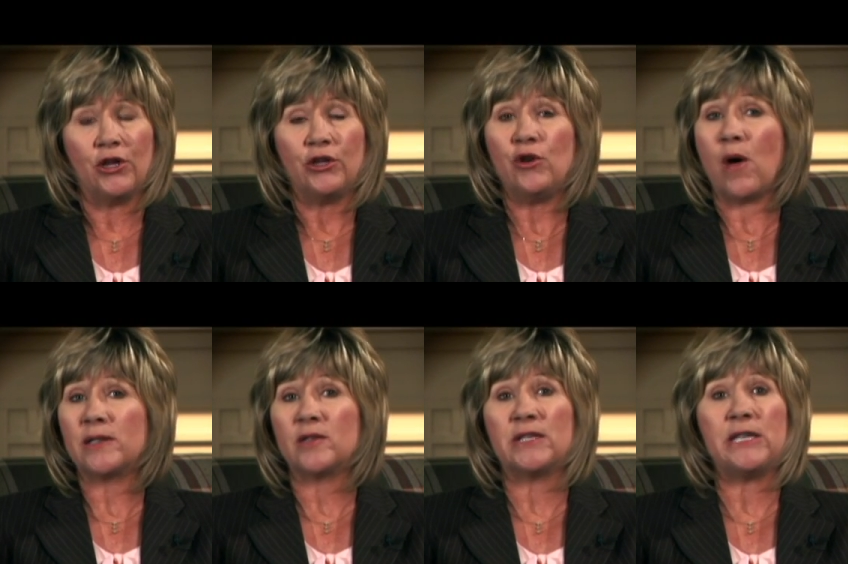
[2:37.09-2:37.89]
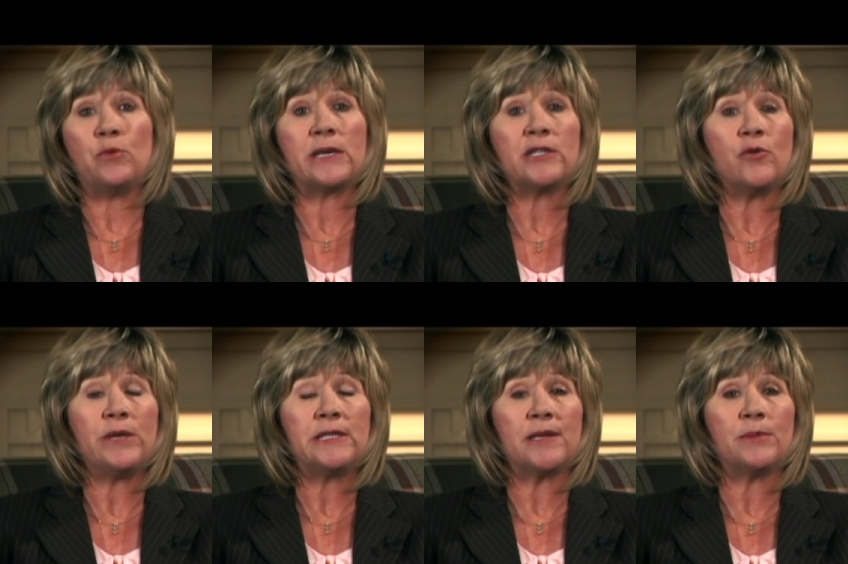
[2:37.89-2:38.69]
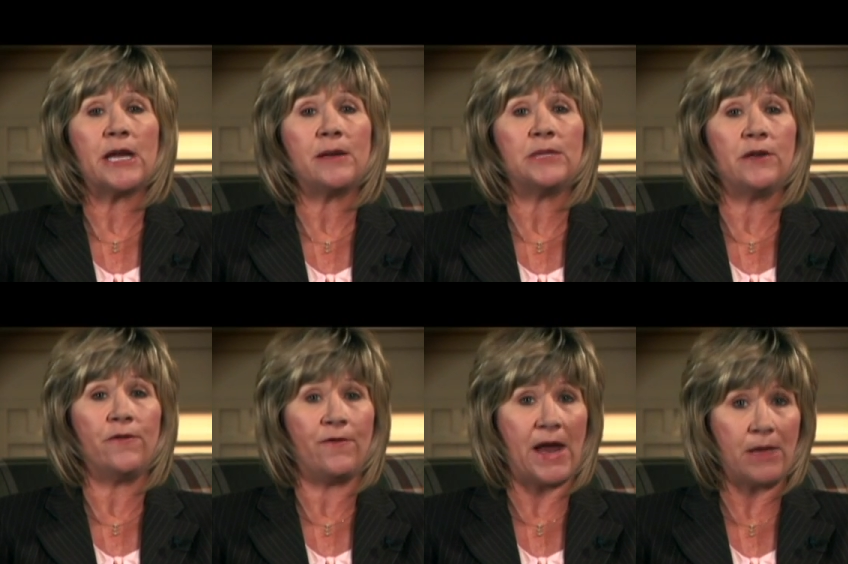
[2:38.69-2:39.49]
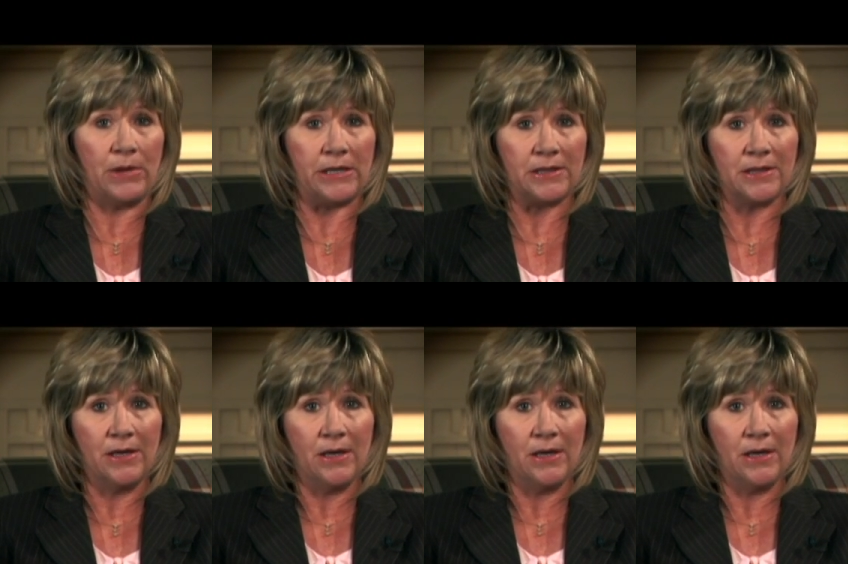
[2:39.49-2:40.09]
You also see rescuing sometimes in families,